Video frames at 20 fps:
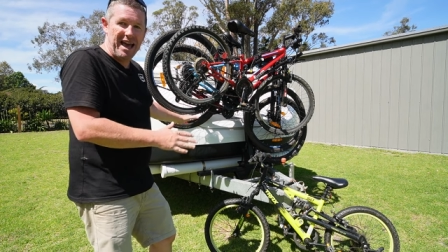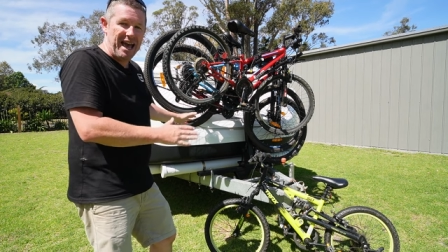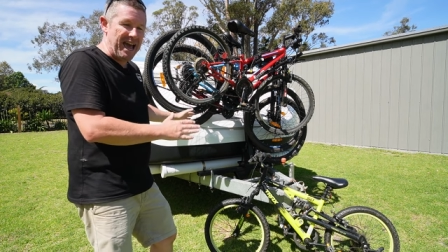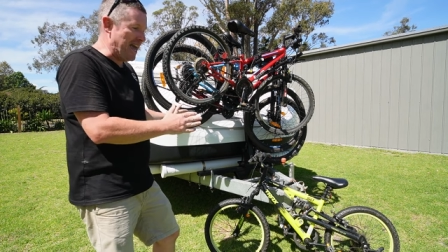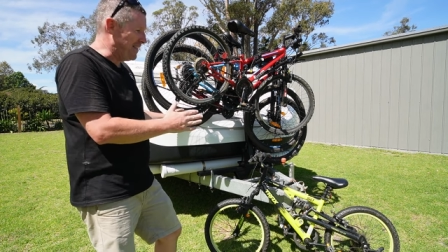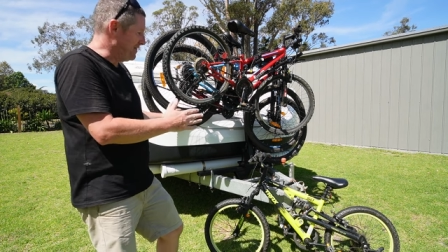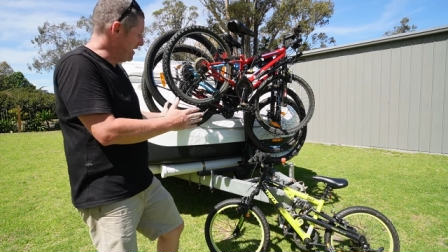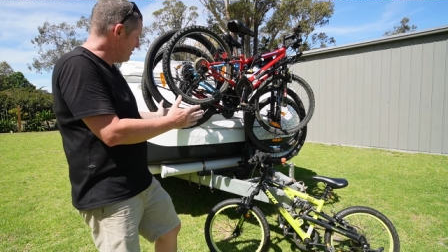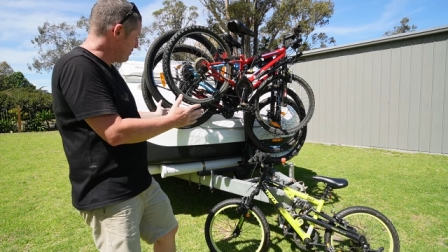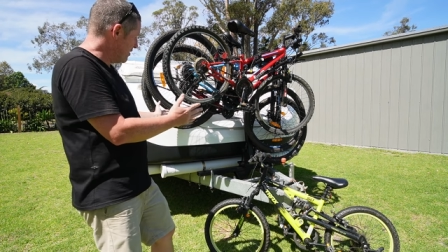
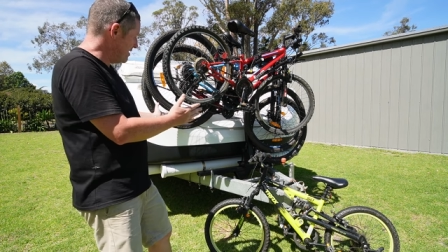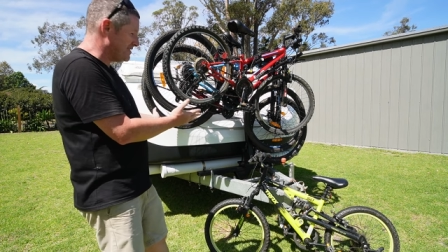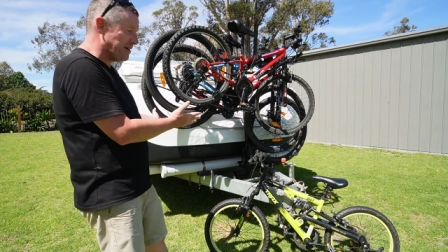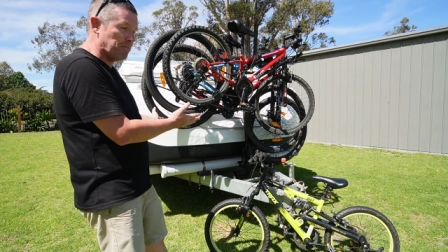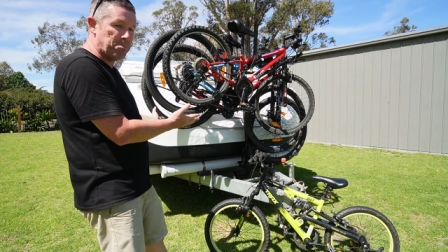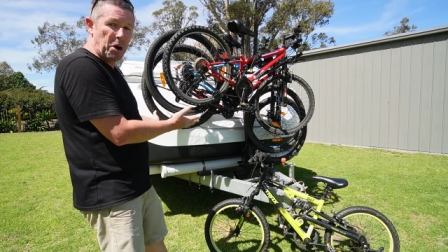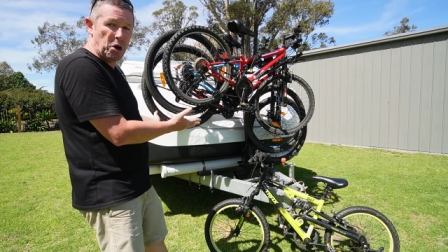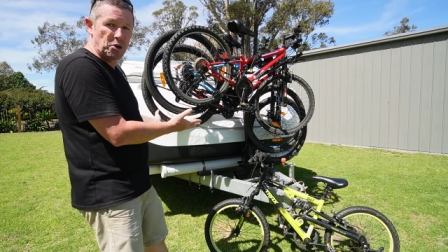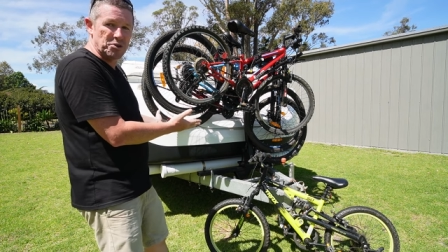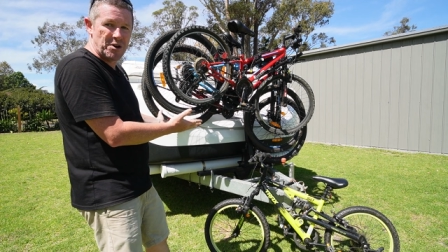and there is a
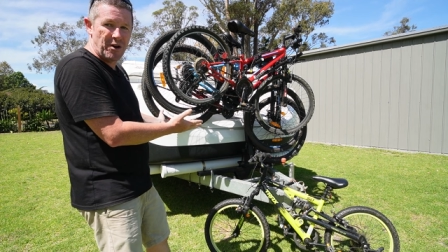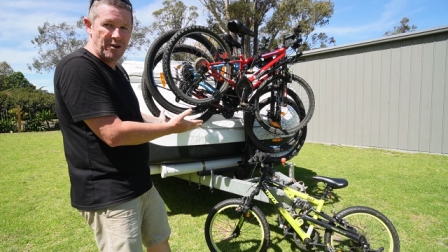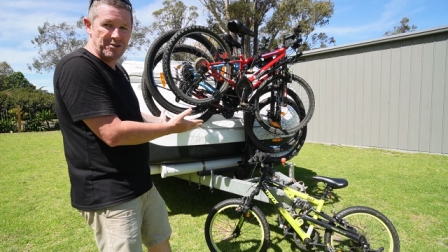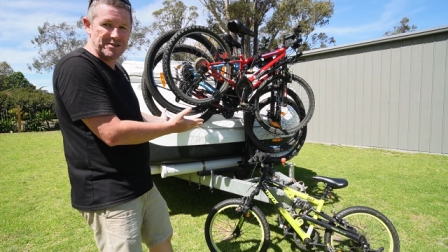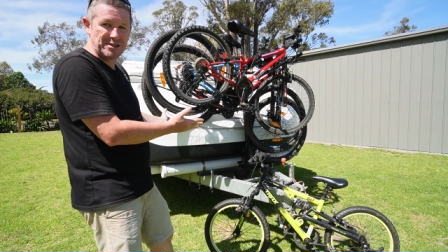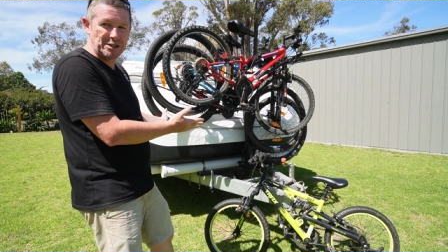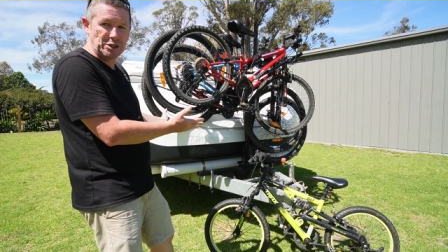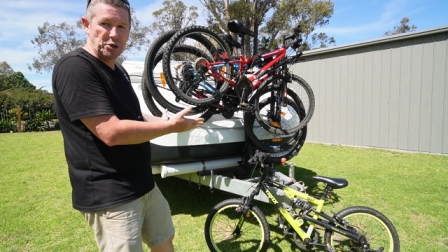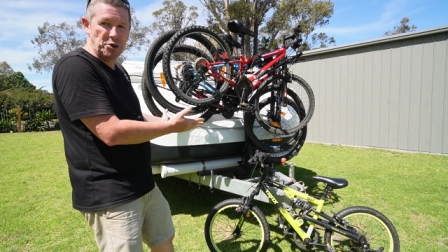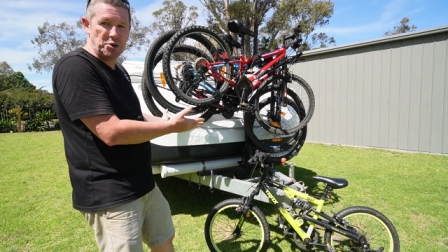bolt-on
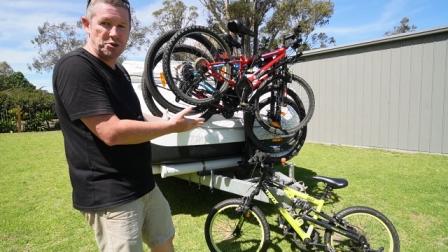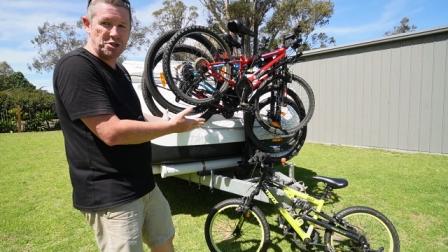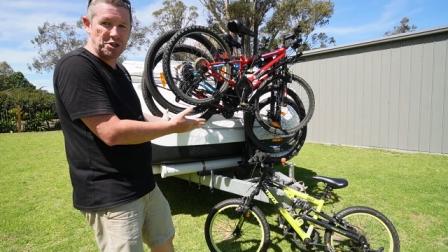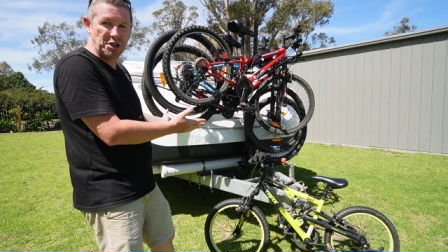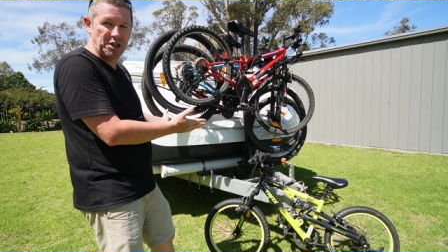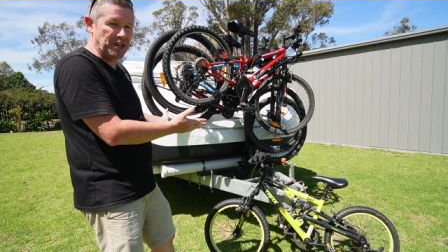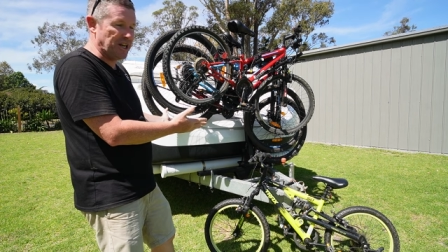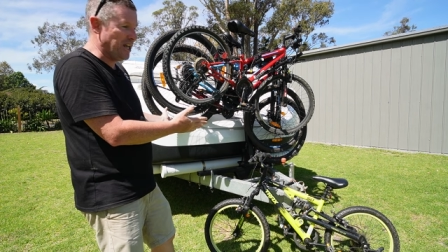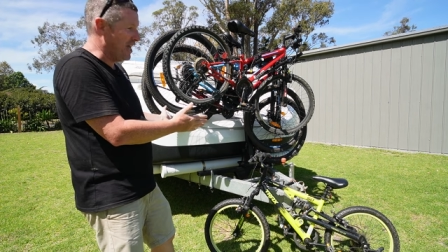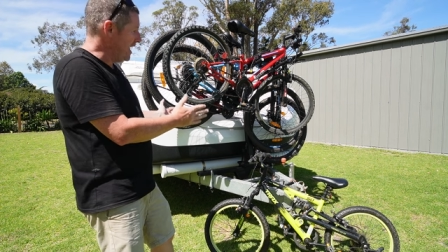
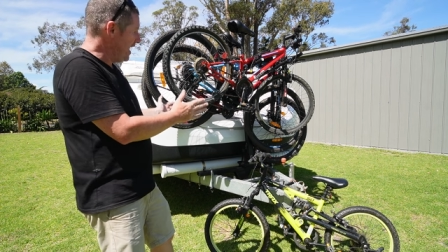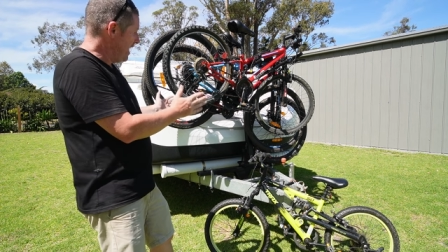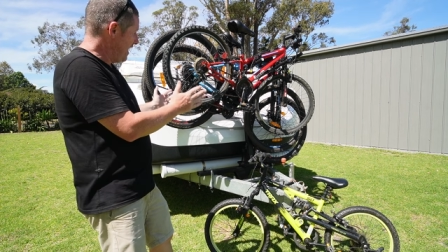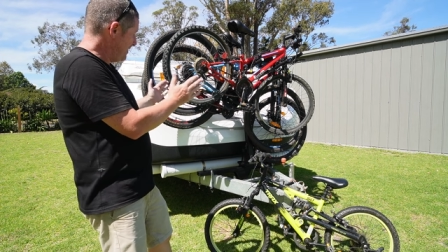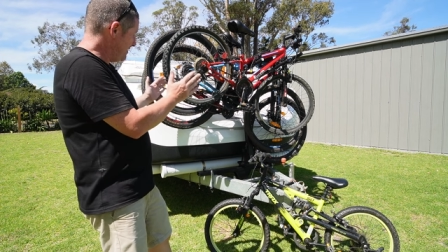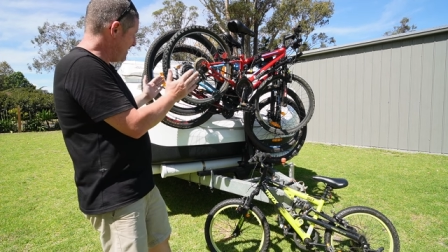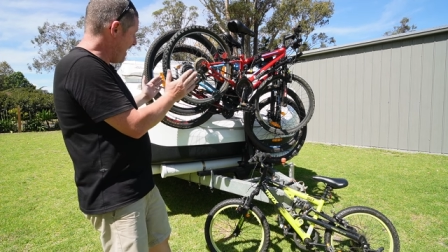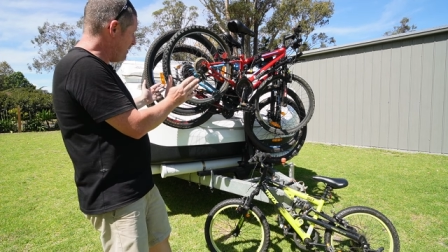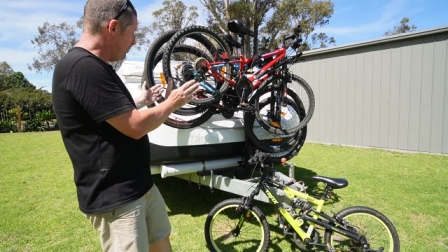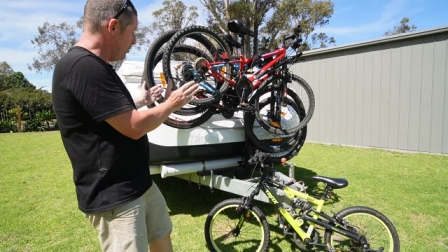solution
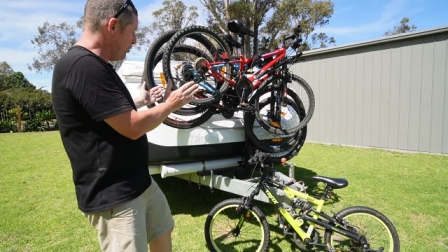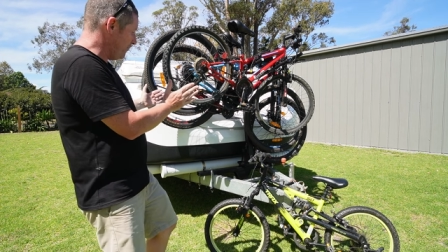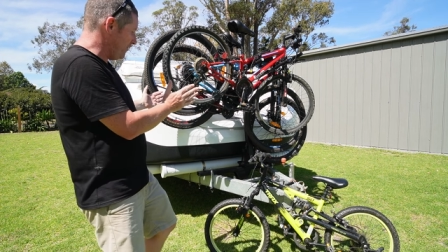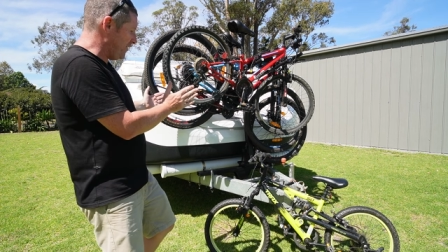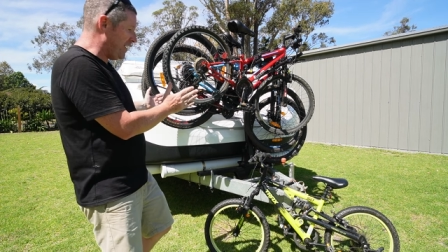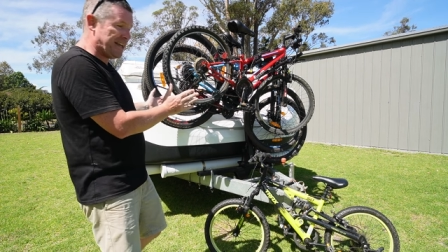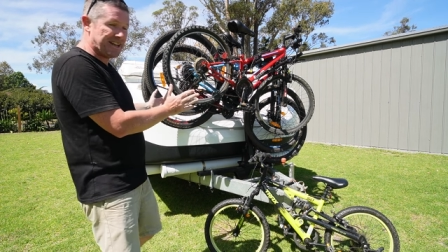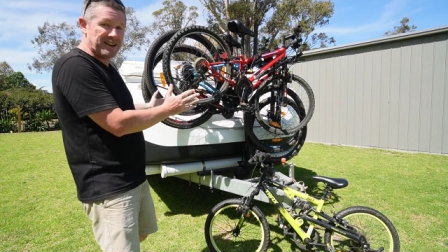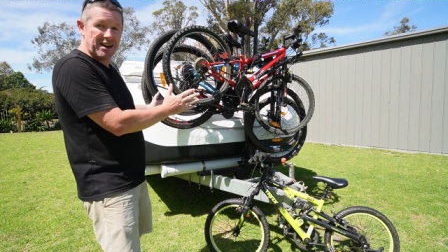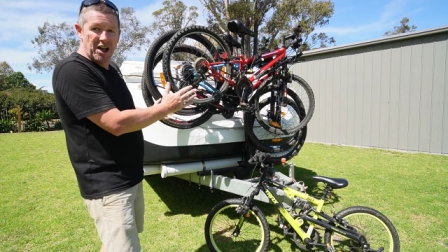that will
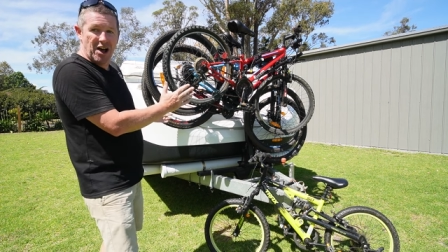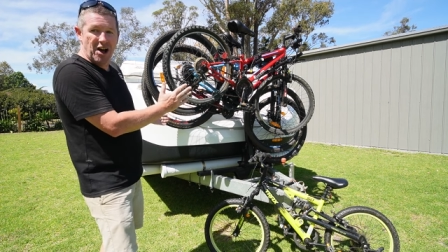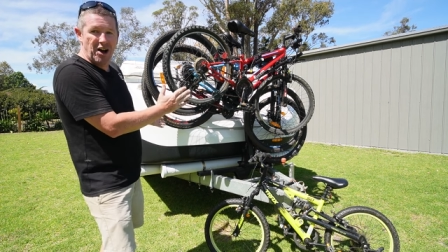fit